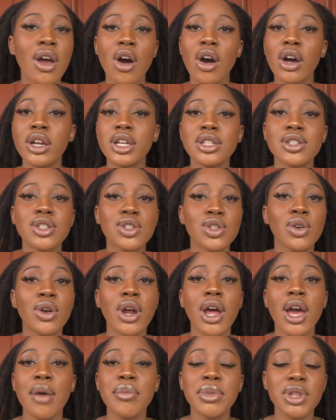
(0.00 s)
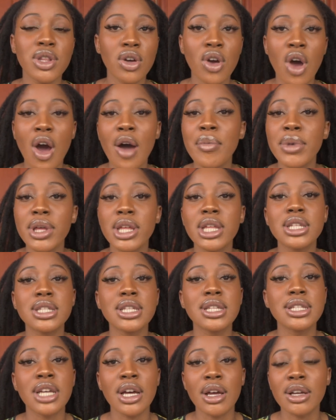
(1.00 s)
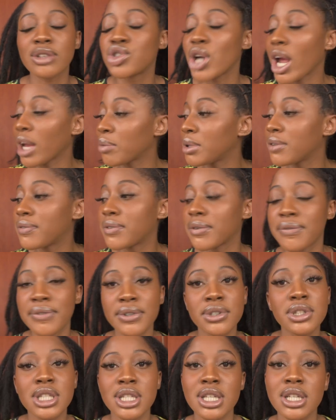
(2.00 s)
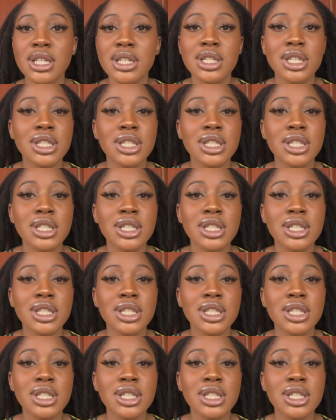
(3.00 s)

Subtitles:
on Instagram, in the comments, and drag me for filters.